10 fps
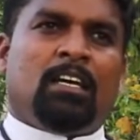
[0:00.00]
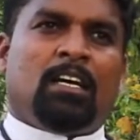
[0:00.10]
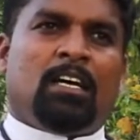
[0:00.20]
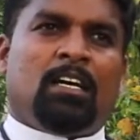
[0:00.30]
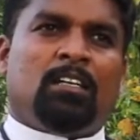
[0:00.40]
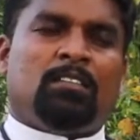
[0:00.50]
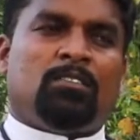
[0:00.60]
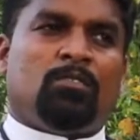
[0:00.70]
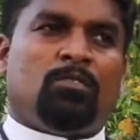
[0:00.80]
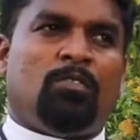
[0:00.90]
uh,
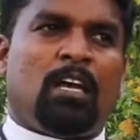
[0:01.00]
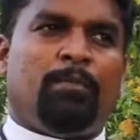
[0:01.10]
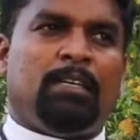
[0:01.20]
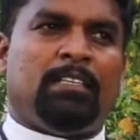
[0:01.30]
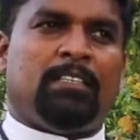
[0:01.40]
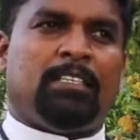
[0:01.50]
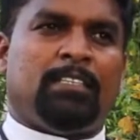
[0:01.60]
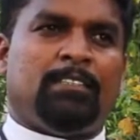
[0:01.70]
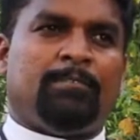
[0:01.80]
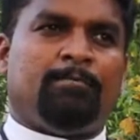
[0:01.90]
who have been
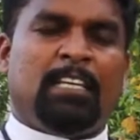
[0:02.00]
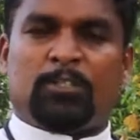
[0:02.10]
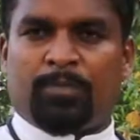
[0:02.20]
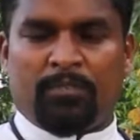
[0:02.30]
less